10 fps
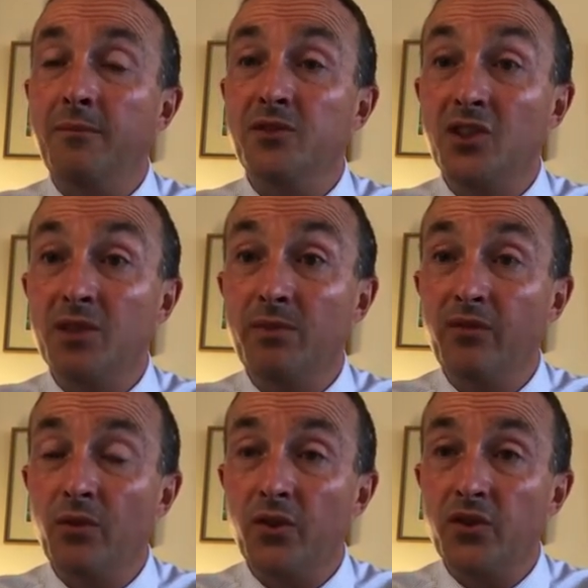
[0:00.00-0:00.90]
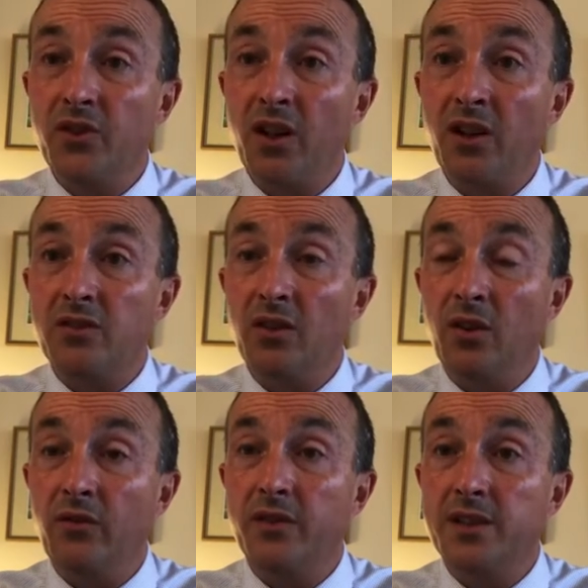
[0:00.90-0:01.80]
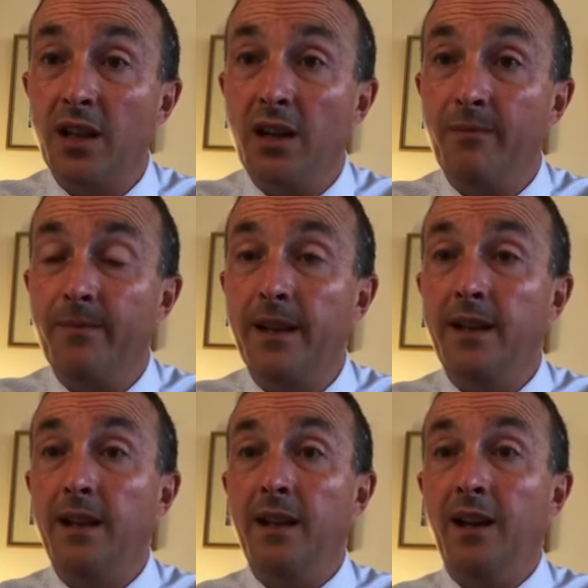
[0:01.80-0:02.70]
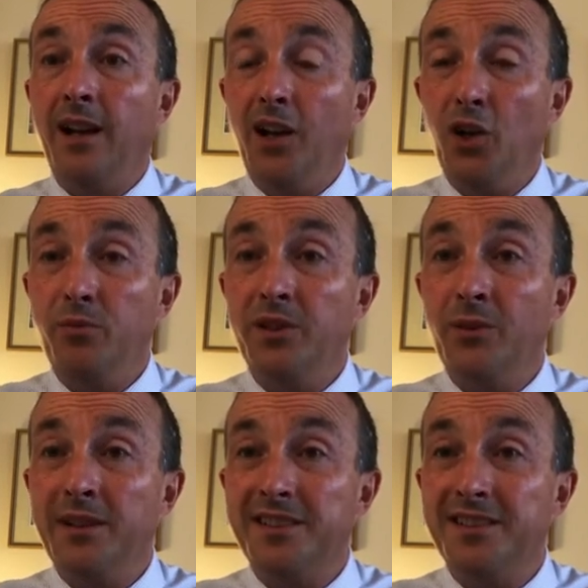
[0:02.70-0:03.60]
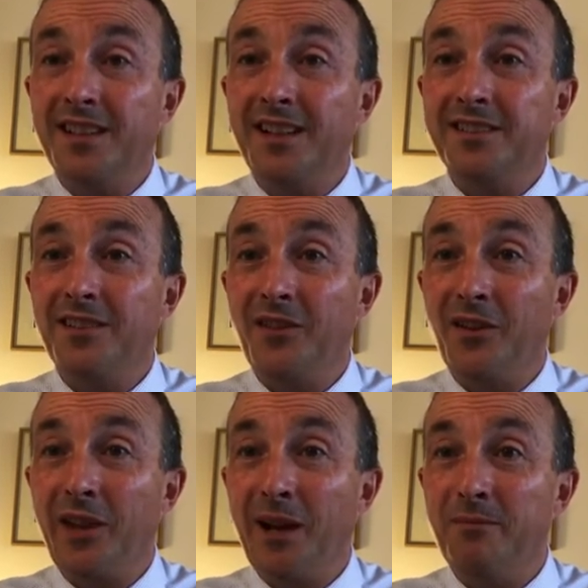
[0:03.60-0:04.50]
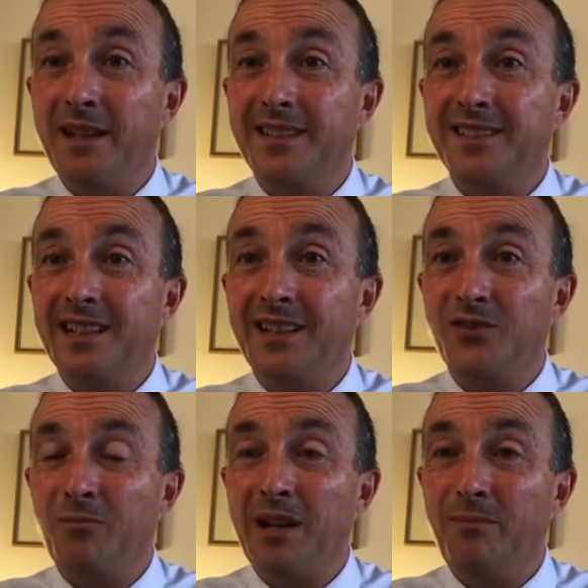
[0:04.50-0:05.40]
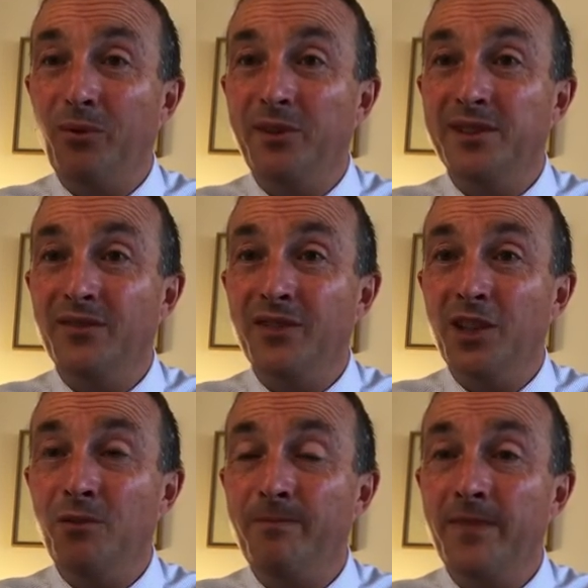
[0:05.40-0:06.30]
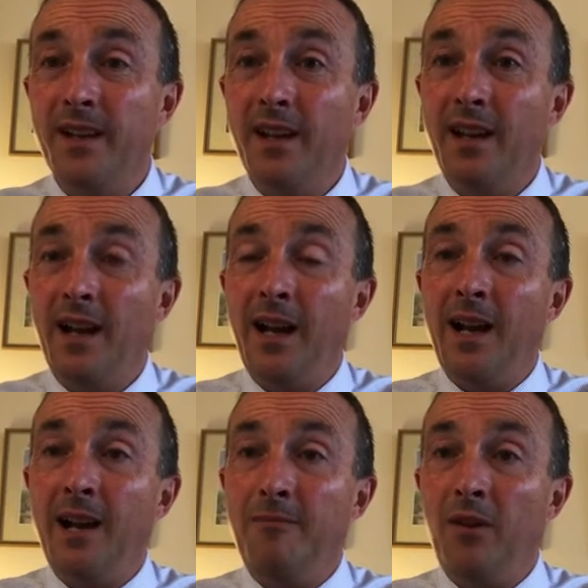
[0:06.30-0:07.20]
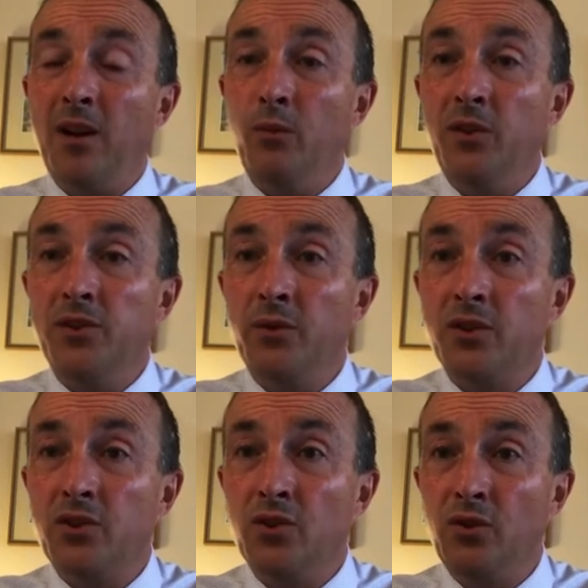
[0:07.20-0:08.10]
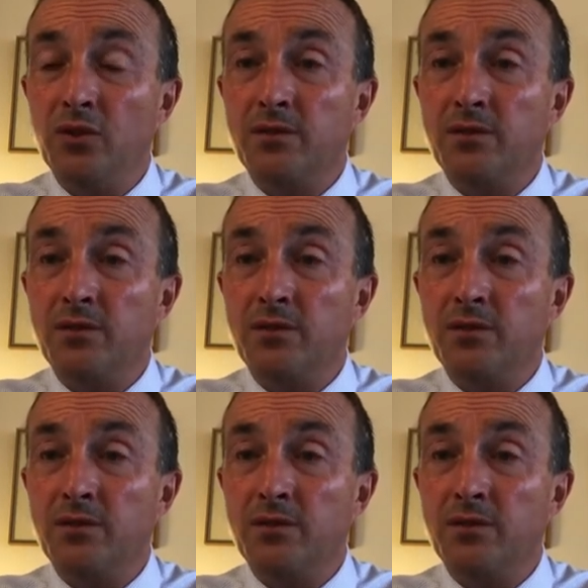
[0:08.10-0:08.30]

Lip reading: just before the start of term. I hope you understand that that makes sense from our point of view. I will do a short